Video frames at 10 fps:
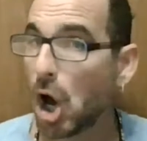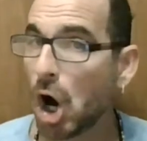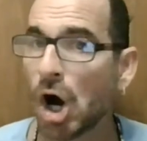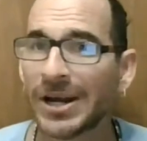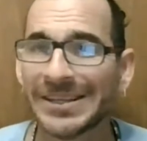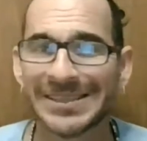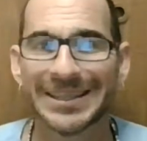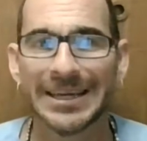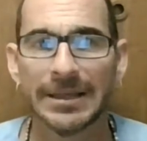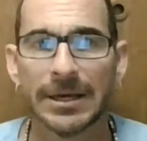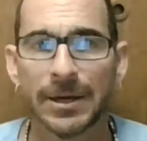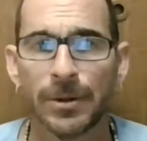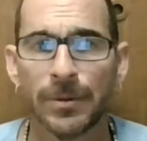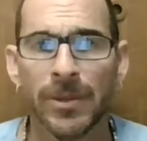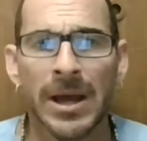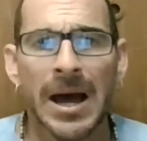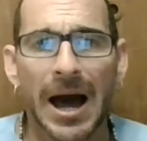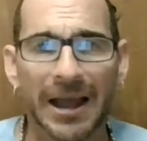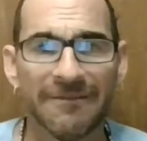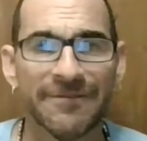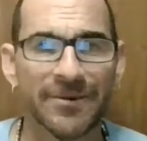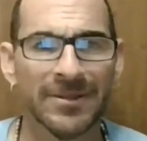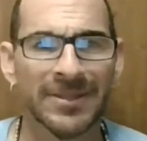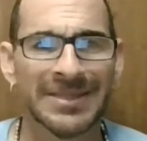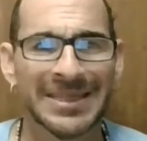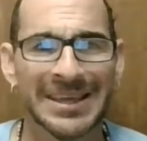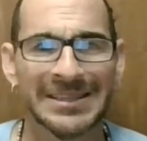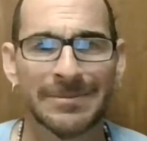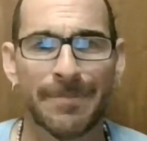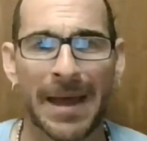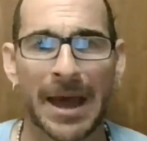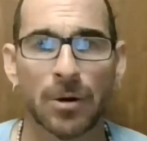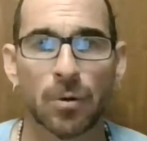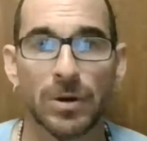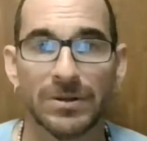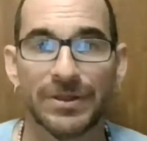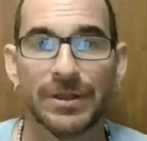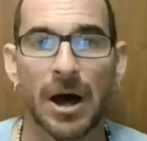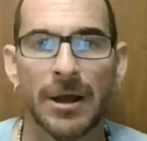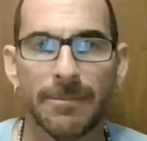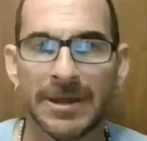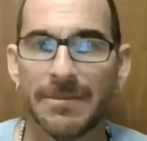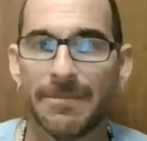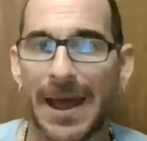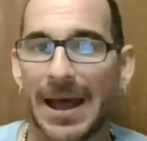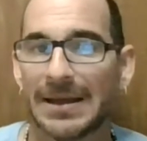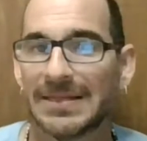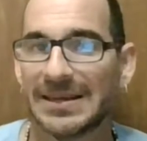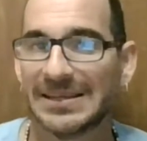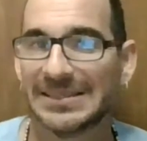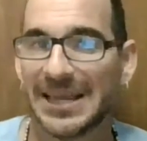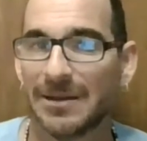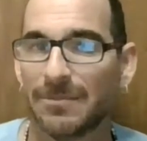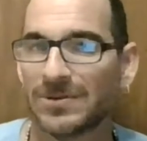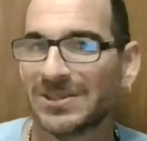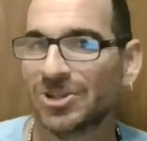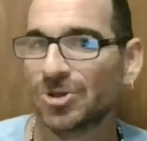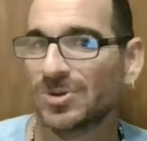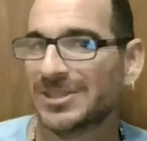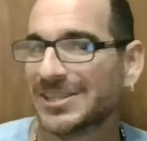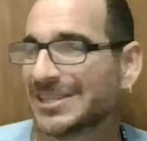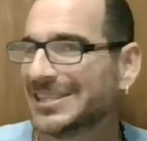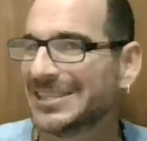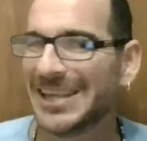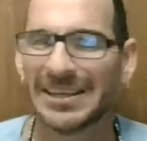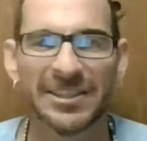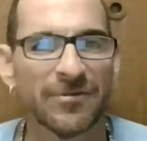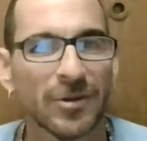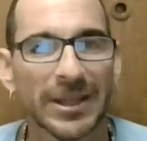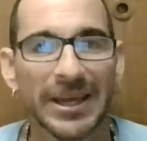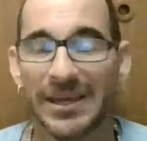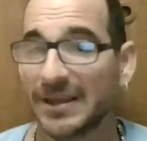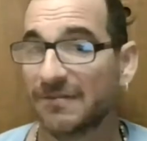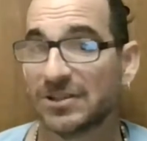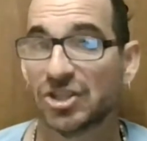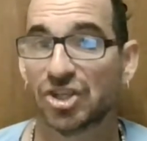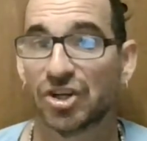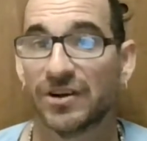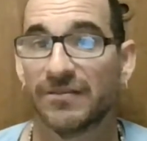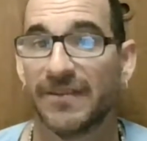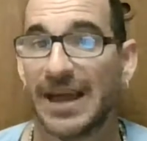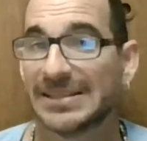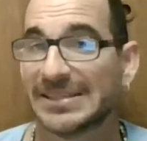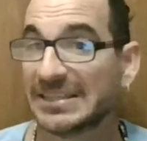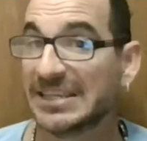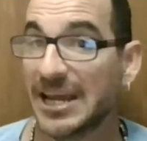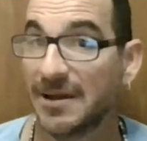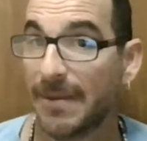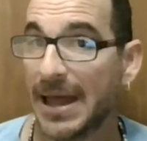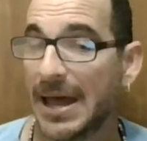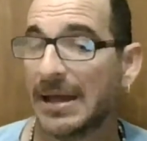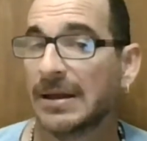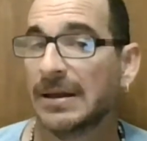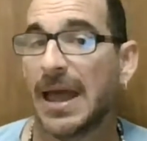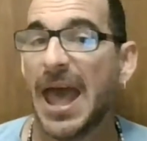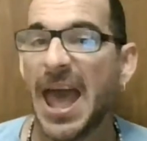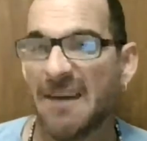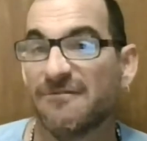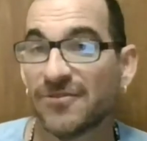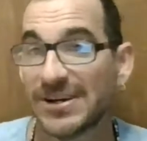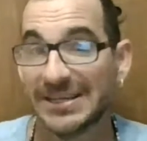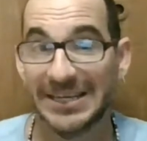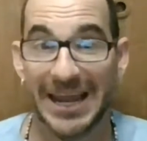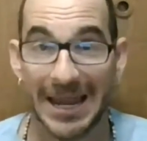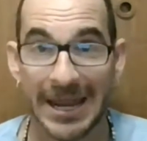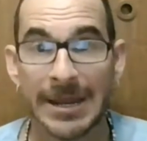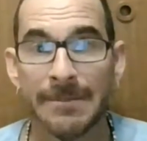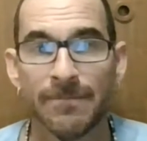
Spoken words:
Honestly, though, I feel that this bag will not be a bag that is able to successfully even serve as a day bag every day,